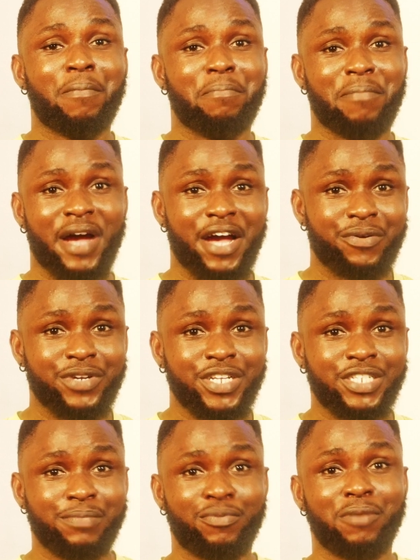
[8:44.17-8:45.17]

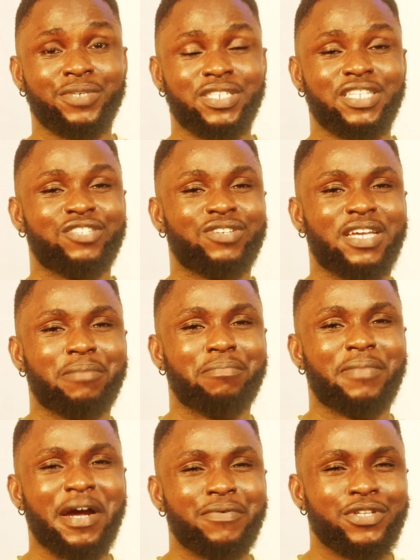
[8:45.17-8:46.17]
marriage, promising to get
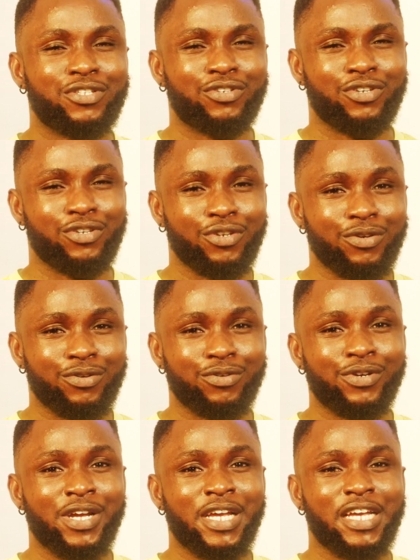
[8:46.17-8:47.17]
married to
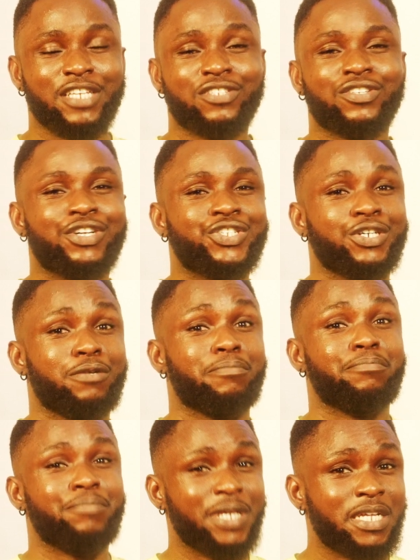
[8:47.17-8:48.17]
you is such a
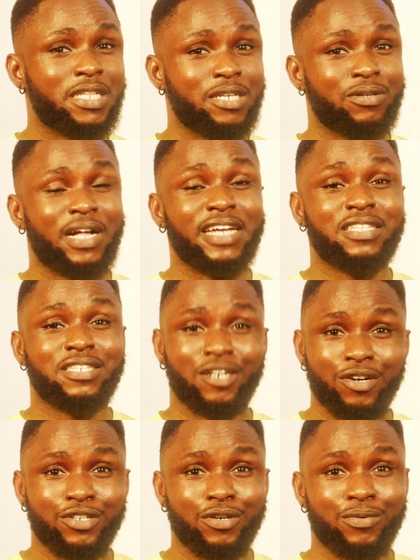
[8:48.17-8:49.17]
big deal, I
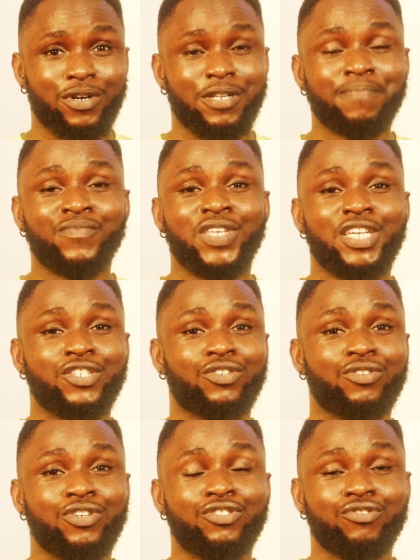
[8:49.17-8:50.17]
tell you what, he's
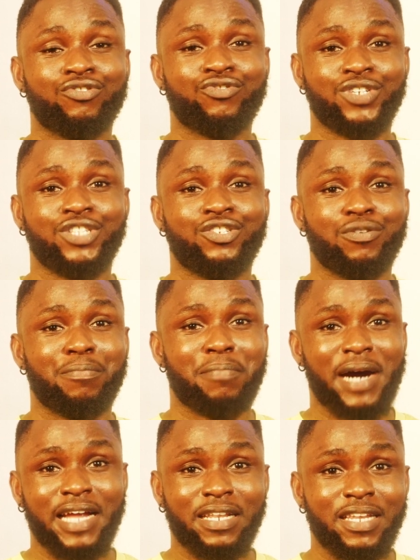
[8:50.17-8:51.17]
going to treat you
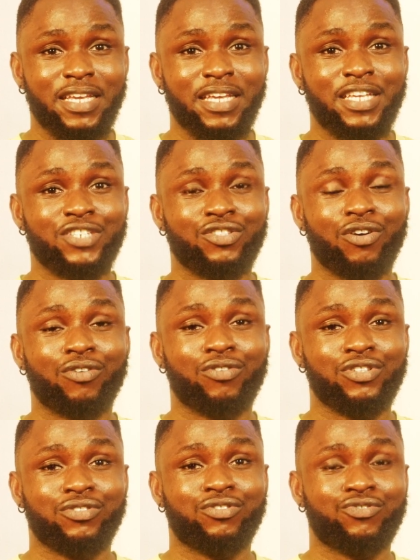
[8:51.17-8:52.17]
badly. He's not
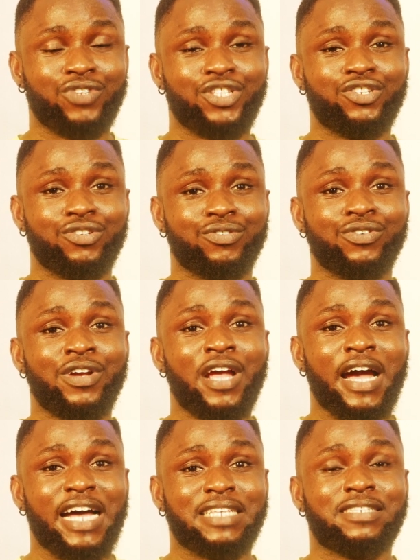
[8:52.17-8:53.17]
going to treat you
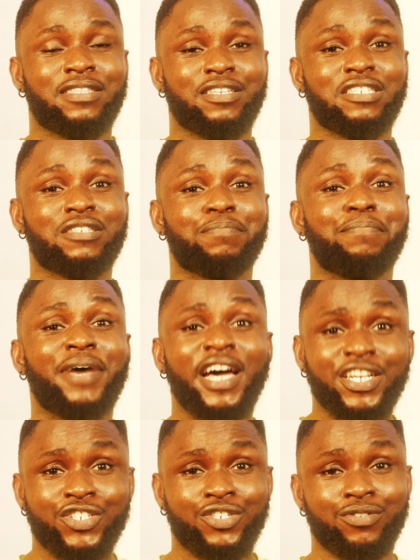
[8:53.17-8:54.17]
as the
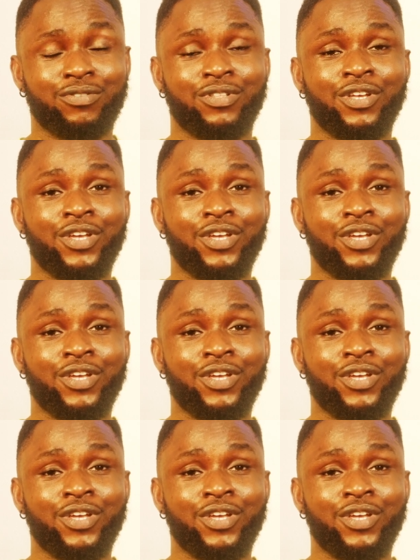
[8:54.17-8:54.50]
special